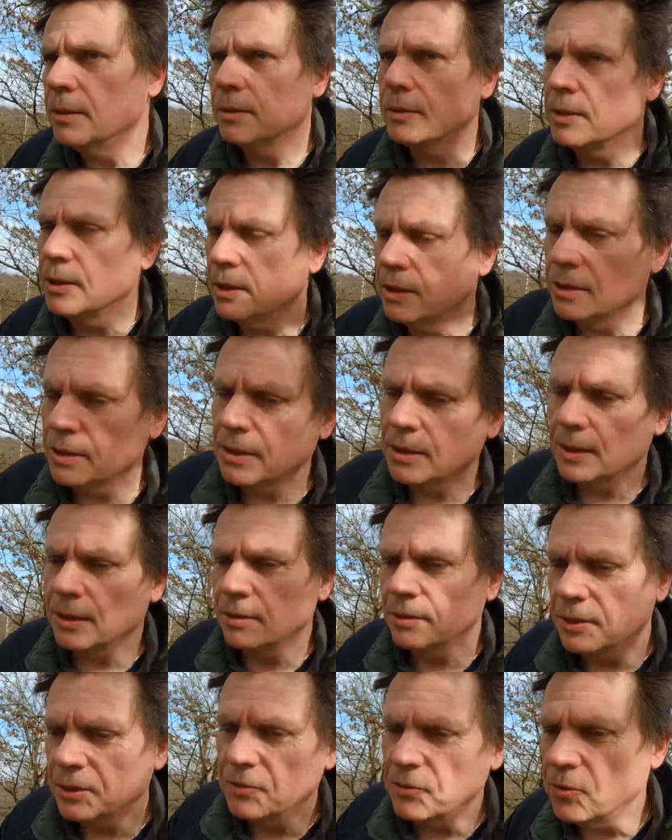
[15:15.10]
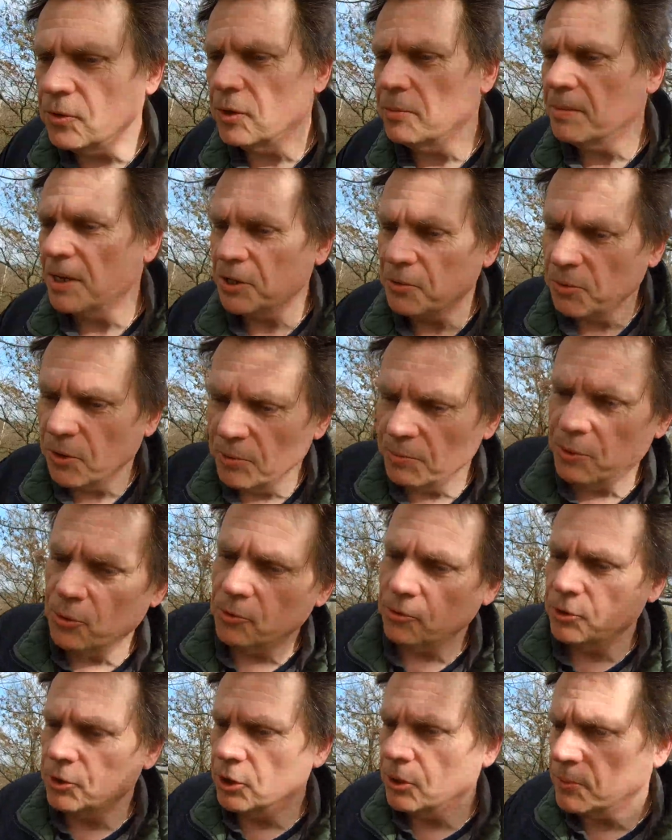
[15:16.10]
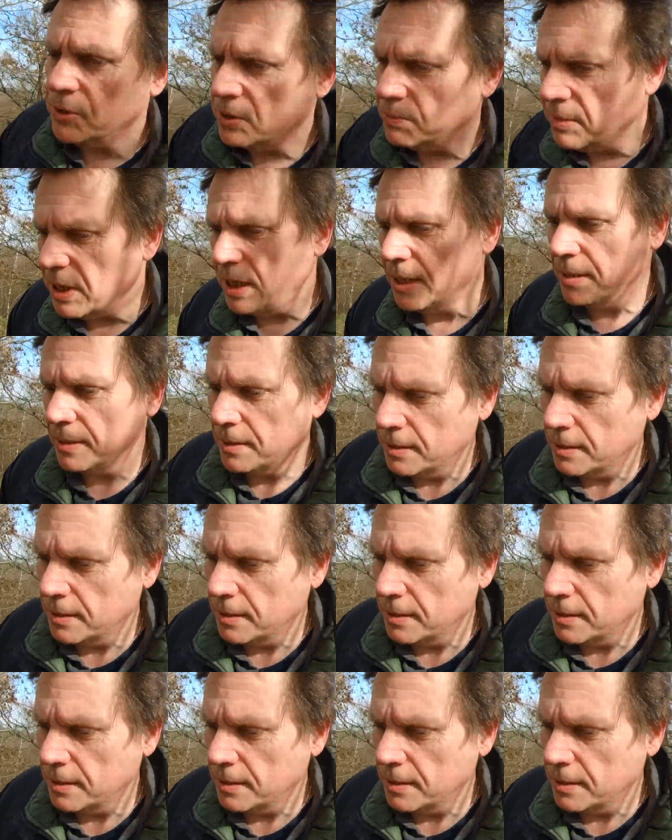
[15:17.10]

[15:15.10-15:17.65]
which is, you know, you've all got much more important jobs than me.